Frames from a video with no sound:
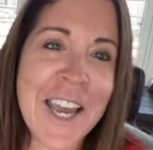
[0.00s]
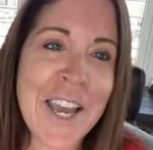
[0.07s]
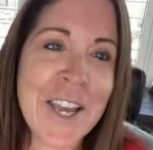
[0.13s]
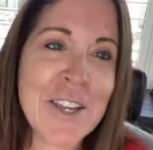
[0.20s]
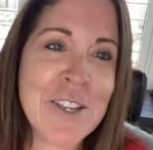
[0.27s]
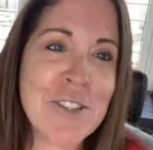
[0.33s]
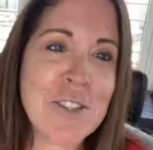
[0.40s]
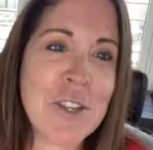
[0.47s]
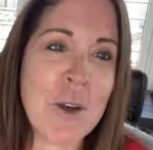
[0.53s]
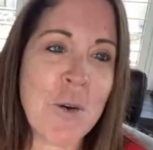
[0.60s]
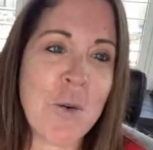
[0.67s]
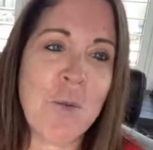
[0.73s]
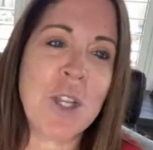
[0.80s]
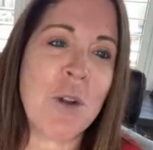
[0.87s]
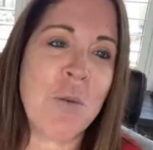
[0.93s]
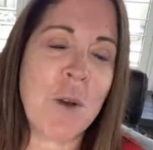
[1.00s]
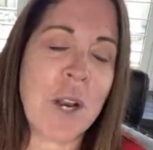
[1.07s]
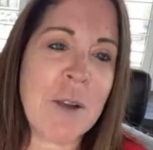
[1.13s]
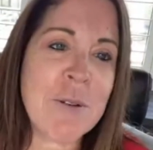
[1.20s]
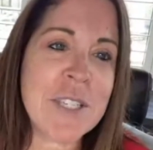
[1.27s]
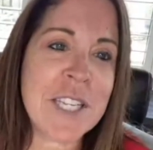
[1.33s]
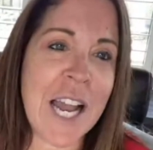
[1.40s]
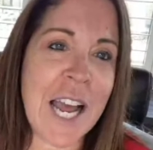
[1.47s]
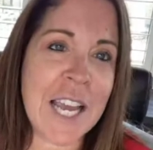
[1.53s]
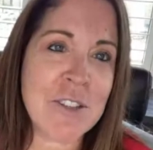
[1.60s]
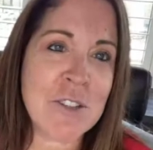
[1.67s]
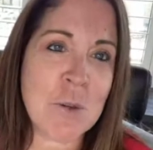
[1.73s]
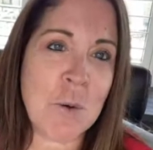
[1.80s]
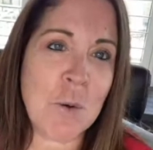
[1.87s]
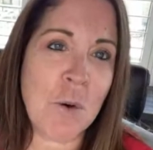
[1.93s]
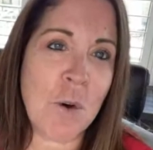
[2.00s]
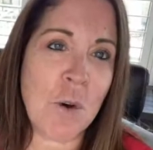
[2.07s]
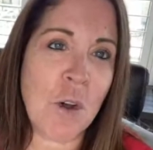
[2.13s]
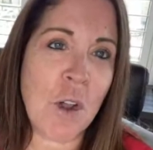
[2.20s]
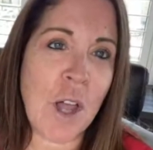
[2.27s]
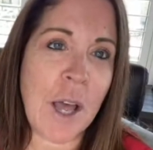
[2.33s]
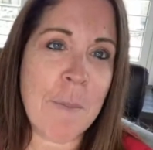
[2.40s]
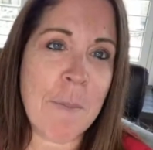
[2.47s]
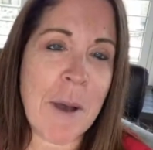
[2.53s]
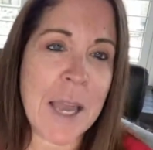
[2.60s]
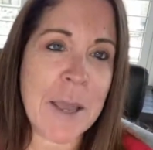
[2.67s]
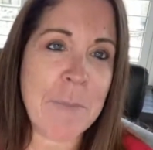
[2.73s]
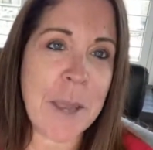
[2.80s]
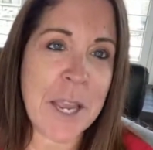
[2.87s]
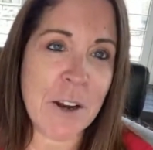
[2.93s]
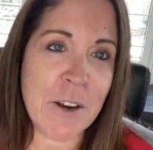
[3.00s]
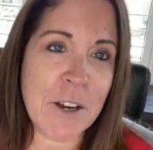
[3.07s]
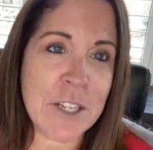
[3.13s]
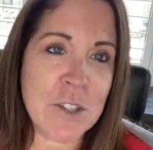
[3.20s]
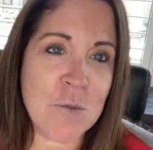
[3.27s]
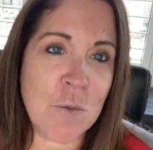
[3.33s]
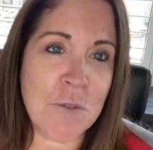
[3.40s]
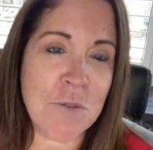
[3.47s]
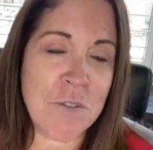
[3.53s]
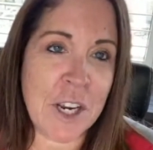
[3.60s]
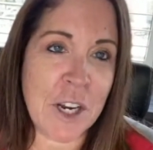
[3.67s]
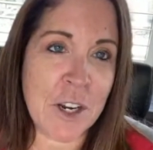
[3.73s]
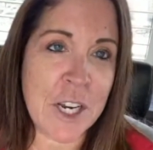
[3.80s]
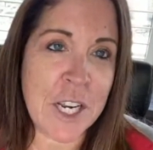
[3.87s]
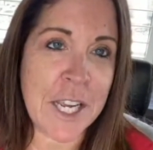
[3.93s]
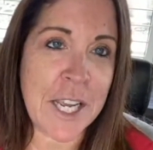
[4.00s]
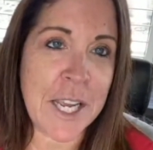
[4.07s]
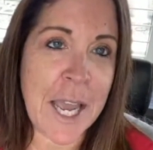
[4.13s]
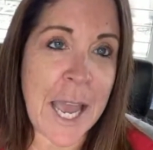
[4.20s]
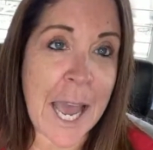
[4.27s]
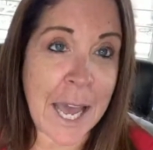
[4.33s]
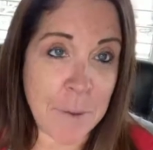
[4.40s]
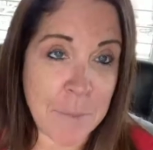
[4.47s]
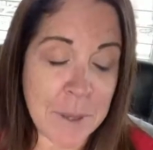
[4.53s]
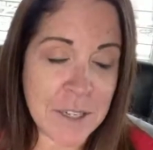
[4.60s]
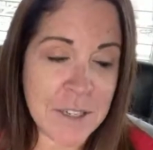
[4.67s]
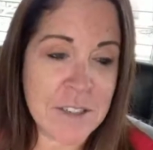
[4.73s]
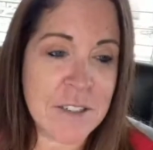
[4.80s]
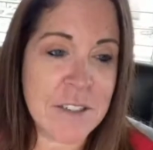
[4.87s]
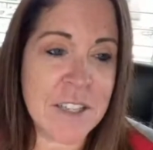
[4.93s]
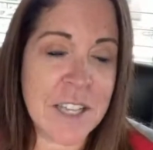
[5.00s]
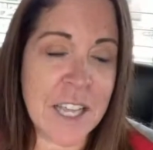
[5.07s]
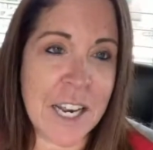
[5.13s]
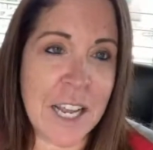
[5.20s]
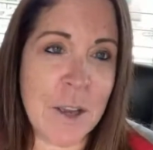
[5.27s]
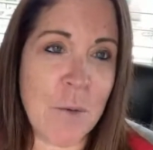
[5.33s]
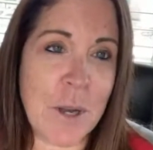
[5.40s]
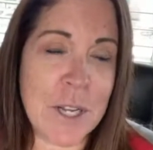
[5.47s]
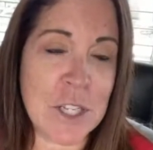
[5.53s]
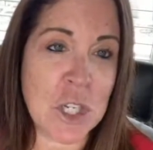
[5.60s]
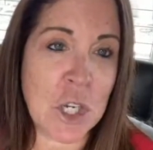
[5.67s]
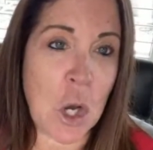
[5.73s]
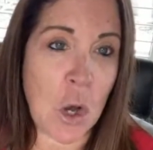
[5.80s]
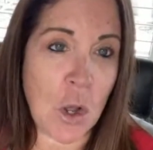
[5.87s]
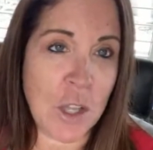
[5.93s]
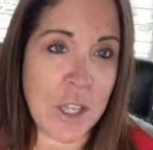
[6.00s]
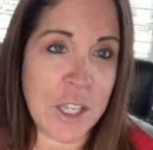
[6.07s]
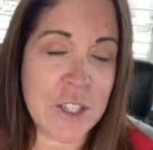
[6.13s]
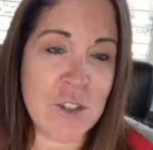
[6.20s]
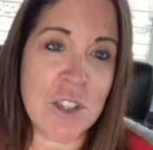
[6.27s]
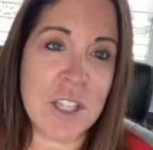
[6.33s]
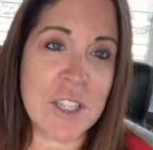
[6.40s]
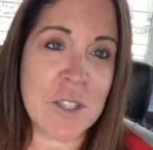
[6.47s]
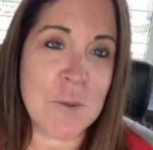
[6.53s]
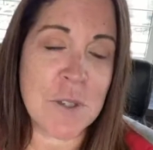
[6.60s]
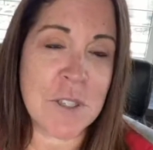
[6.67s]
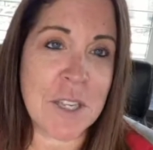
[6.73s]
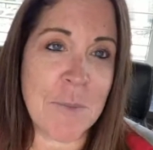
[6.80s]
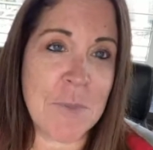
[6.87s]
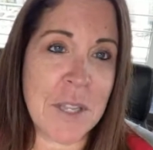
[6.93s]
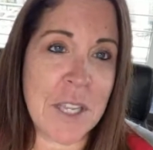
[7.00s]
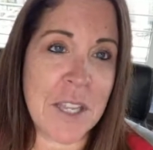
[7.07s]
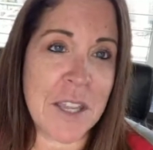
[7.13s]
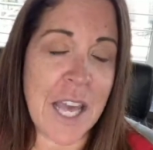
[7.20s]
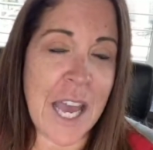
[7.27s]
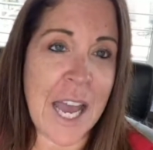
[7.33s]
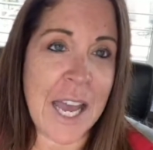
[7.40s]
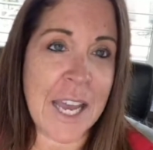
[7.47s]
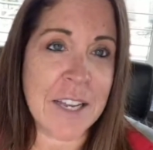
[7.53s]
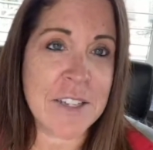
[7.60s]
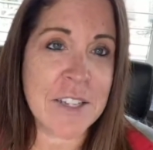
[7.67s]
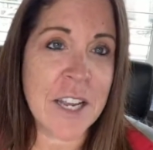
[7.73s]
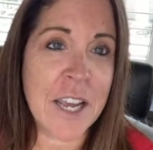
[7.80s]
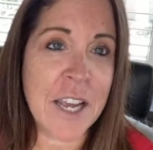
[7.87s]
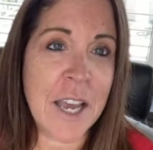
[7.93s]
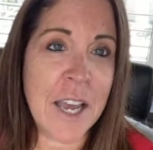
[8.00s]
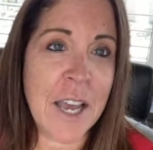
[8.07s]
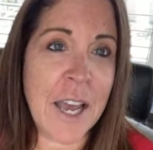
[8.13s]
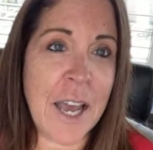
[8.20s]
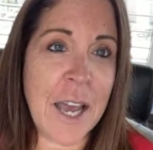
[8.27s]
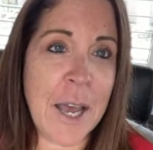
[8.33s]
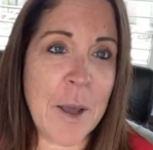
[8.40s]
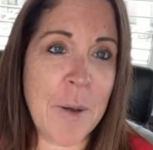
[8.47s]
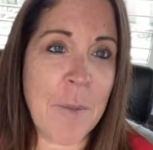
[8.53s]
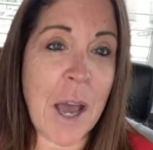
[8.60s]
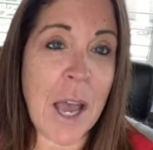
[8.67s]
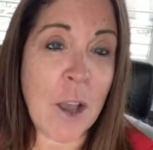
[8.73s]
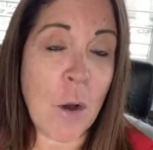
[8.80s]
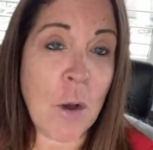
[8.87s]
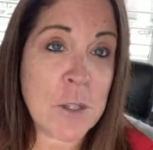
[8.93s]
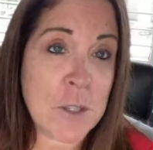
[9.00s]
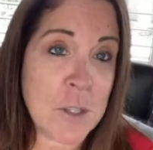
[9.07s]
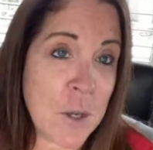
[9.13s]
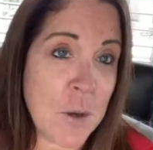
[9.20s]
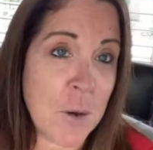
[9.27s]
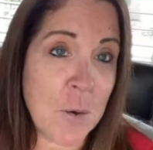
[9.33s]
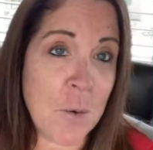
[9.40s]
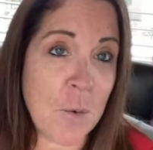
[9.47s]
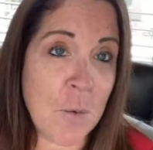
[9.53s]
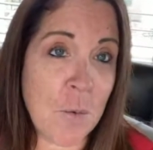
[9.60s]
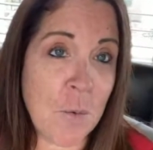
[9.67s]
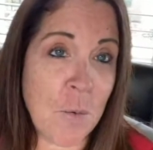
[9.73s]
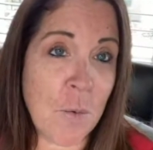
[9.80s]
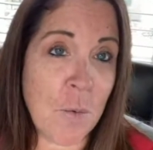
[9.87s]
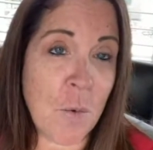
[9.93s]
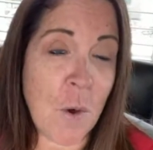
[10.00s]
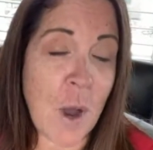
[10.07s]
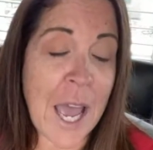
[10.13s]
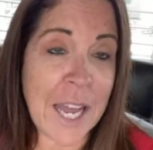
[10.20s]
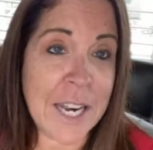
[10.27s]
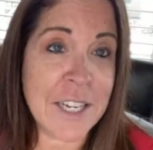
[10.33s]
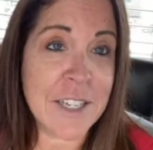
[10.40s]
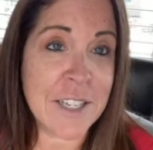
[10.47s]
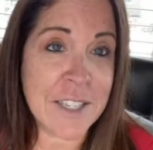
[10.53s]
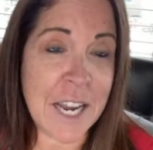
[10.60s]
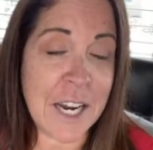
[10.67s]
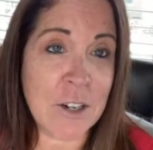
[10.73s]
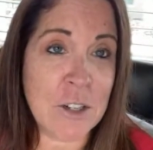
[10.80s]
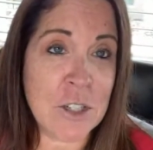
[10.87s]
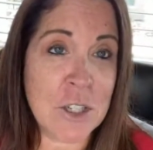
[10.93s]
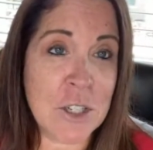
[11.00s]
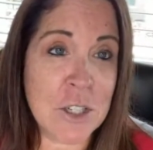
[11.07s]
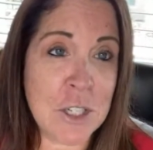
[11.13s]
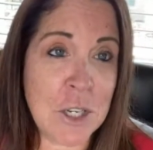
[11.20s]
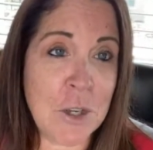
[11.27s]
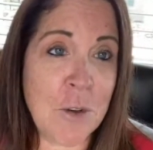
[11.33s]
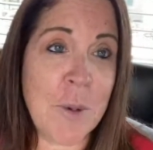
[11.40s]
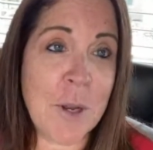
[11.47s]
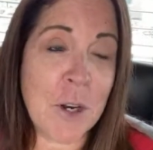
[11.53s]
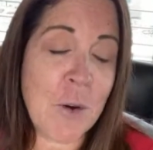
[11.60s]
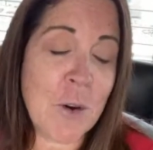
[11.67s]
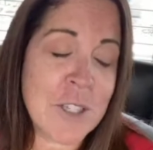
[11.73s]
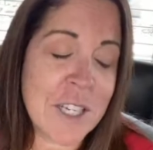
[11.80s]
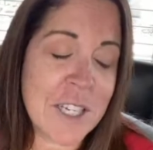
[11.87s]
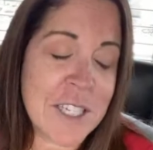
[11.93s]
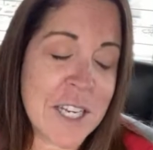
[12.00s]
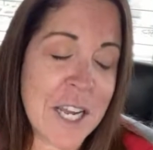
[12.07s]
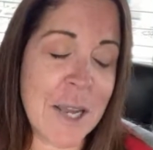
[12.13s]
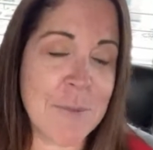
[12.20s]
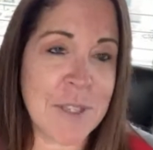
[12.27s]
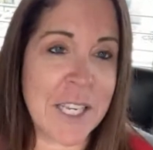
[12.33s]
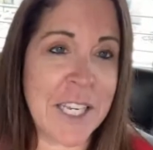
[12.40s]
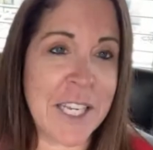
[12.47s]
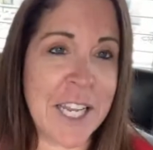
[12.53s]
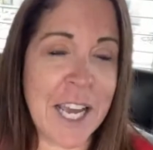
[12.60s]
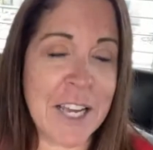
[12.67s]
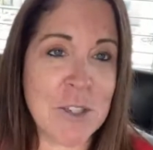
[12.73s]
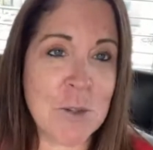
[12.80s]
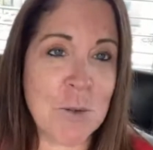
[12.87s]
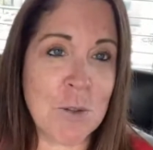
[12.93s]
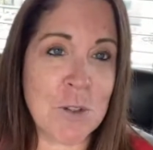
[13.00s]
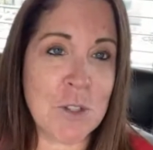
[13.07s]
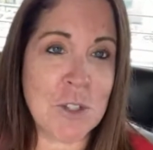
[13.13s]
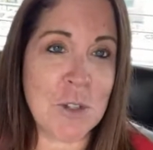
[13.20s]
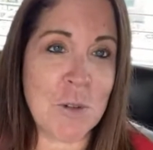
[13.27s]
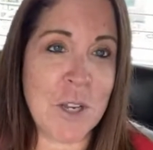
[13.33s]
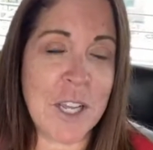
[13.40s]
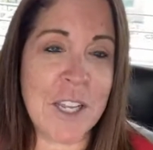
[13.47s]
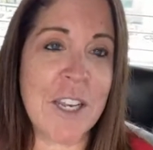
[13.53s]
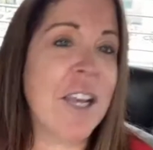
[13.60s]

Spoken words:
So, when I was in high school, my parents were very adamant that I went to college. And this was something that I also had a desire to do. But of course, at times, like any high school student,